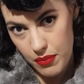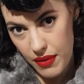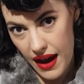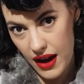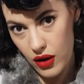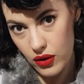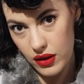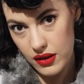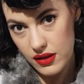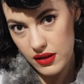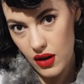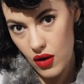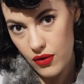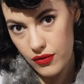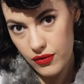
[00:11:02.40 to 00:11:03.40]
back on
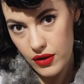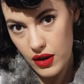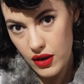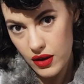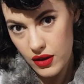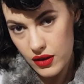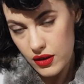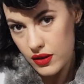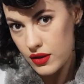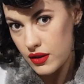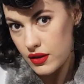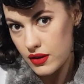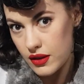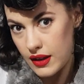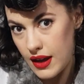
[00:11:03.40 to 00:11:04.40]
itself.
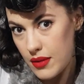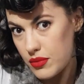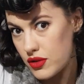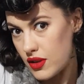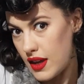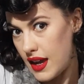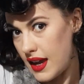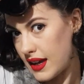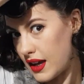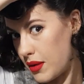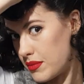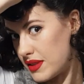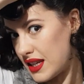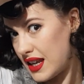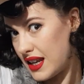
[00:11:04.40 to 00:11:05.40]
Yep, so the hair
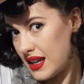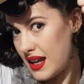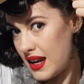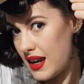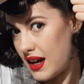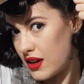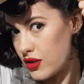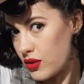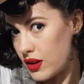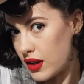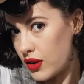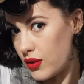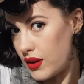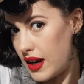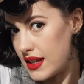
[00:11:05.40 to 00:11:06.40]
comes in and under and it
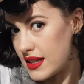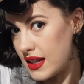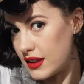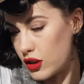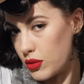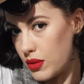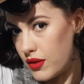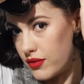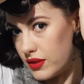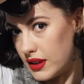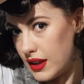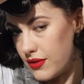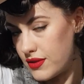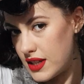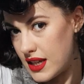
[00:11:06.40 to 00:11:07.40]
creates a little bit of
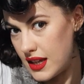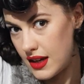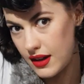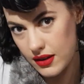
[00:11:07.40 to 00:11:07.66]
lift here.